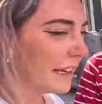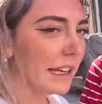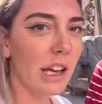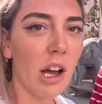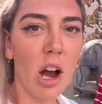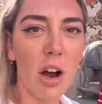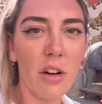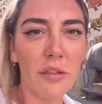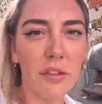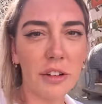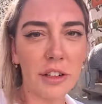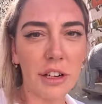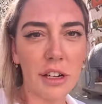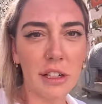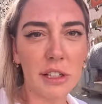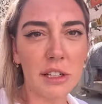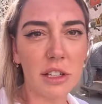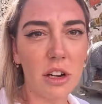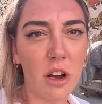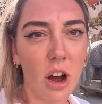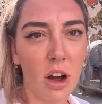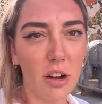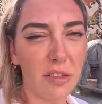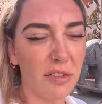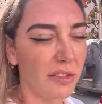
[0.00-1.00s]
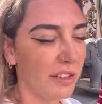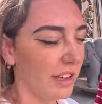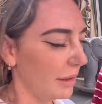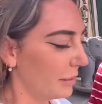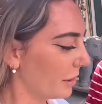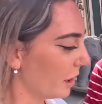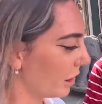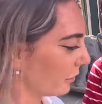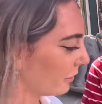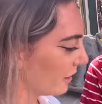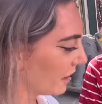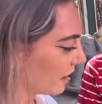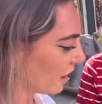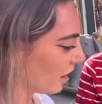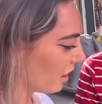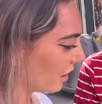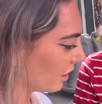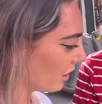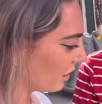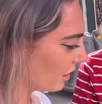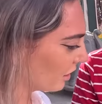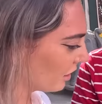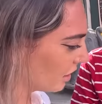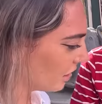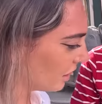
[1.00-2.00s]
He offered us coffee, but we
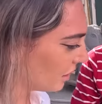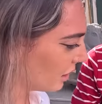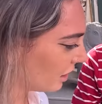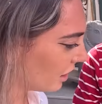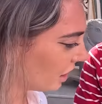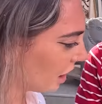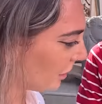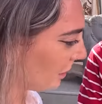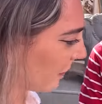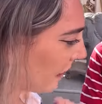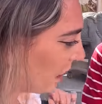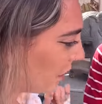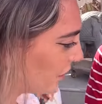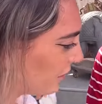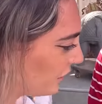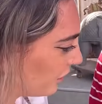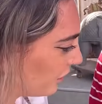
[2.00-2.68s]
are about